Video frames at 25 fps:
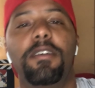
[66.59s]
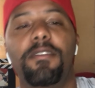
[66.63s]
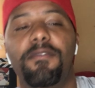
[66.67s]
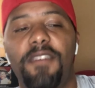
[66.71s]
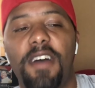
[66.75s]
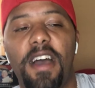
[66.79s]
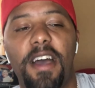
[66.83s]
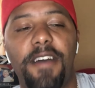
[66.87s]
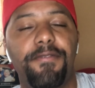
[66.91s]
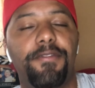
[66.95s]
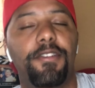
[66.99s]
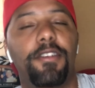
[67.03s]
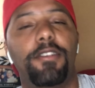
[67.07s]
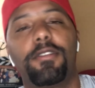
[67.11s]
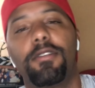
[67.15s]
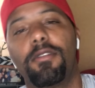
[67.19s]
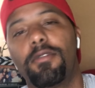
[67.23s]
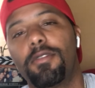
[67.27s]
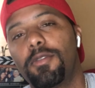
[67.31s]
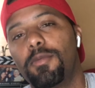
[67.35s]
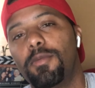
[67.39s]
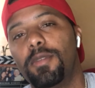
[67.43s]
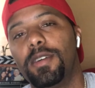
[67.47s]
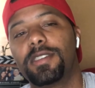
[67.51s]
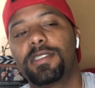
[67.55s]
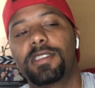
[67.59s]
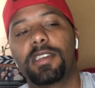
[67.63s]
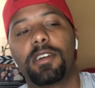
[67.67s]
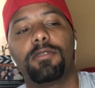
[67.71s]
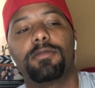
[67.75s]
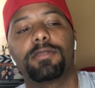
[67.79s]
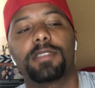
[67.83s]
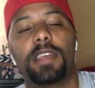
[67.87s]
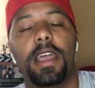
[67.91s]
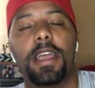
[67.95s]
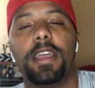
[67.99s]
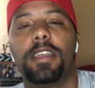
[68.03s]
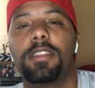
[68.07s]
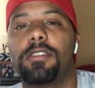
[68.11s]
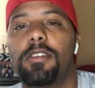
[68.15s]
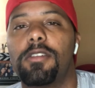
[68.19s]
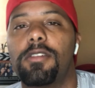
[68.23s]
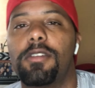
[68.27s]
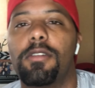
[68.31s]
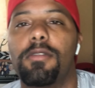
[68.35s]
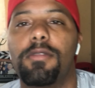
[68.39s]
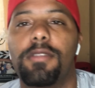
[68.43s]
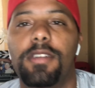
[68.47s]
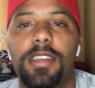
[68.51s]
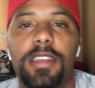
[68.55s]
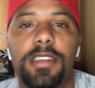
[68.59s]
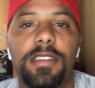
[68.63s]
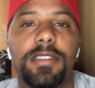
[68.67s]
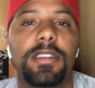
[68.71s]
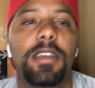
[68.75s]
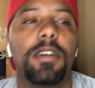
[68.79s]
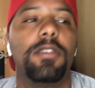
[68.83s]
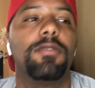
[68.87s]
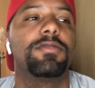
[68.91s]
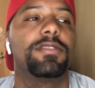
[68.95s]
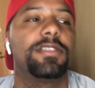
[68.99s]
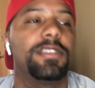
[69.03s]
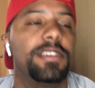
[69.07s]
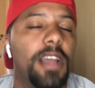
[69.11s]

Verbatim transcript: 5.30 on the West Coast, 8.30 on the East Coast.